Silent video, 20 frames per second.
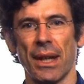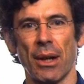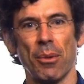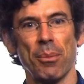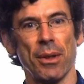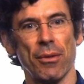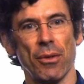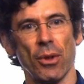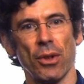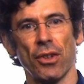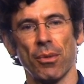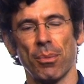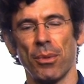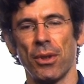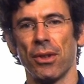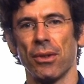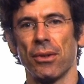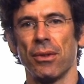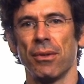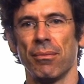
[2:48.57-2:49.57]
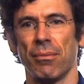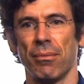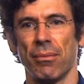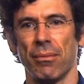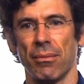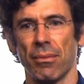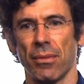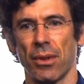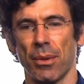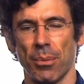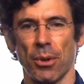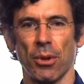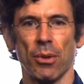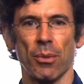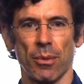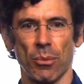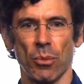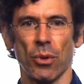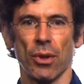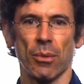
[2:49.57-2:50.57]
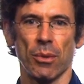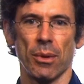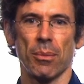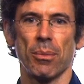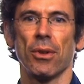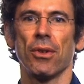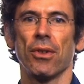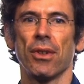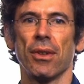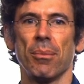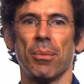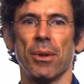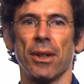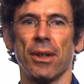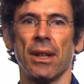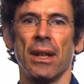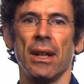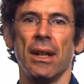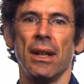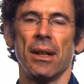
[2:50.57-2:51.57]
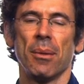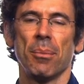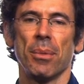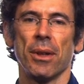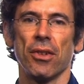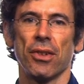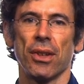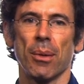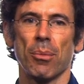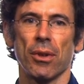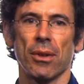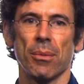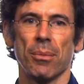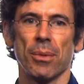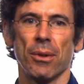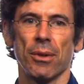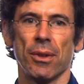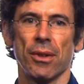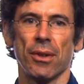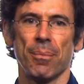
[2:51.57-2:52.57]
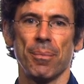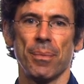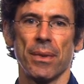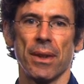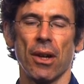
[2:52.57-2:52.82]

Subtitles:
That would be a very small component with more than one person, but a separate component.